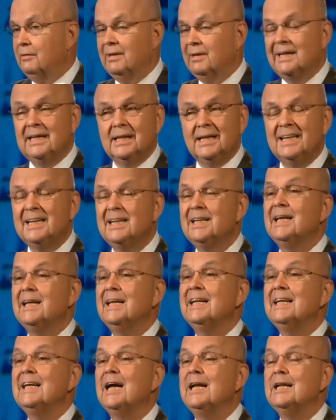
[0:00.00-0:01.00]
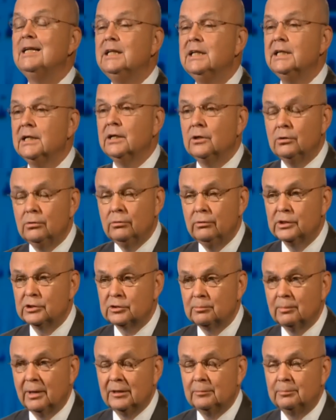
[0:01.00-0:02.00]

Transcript: we have any idea who this